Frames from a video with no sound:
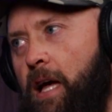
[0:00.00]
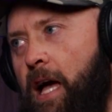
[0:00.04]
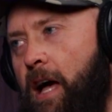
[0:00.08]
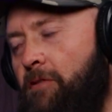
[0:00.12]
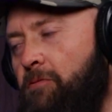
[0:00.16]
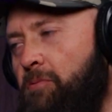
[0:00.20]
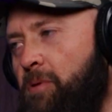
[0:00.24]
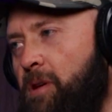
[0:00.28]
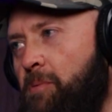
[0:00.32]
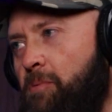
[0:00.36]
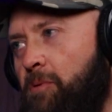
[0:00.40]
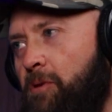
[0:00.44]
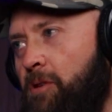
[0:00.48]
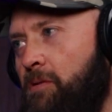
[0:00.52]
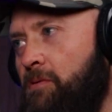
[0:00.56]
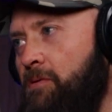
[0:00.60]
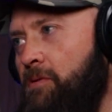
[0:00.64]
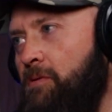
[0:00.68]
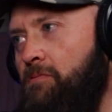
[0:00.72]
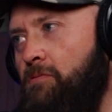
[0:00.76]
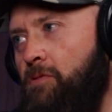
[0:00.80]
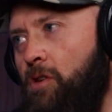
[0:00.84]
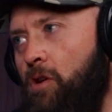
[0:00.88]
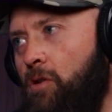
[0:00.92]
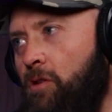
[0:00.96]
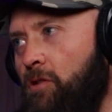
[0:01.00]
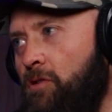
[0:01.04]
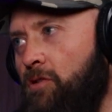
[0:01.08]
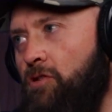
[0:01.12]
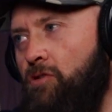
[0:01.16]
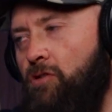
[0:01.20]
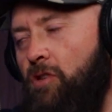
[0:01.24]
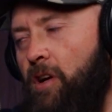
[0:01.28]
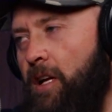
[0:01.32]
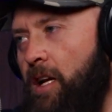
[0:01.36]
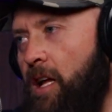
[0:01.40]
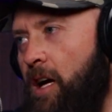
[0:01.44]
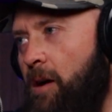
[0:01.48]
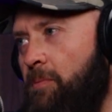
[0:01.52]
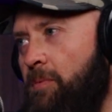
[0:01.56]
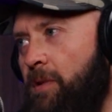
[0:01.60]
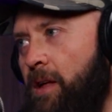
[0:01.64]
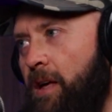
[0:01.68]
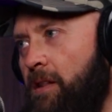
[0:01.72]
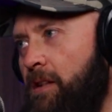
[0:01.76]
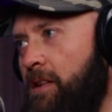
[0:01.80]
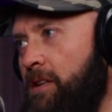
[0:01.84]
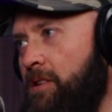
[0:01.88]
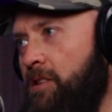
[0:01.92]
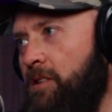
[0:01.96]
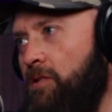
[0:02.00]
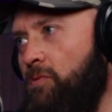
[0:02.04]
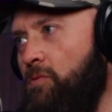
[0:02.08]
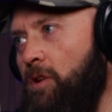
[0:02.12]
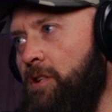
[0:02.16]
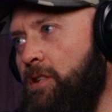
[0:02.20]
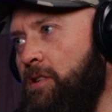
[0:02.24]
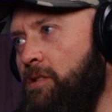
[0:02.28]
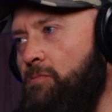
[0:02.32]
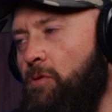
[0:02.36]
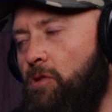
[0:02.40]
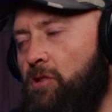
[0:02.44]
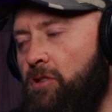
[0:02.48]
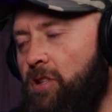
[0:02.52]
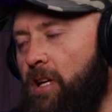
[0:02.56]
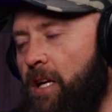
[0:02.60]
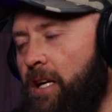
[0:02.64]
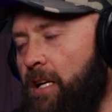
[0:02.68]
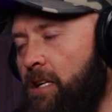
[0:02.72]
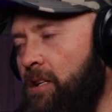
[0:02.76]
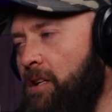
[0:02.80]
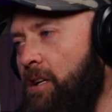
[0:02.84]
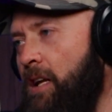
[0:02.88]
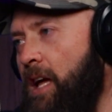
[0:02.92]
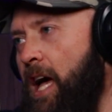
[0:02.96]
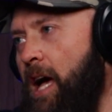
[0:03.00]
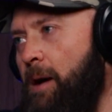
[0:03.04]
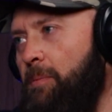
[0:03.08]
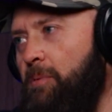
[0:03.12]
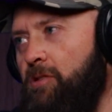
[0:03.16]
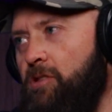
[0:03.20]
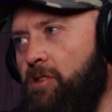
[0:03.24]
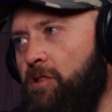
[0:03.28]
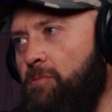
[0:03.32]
Have people told straight up that this is what's most likely going to happen.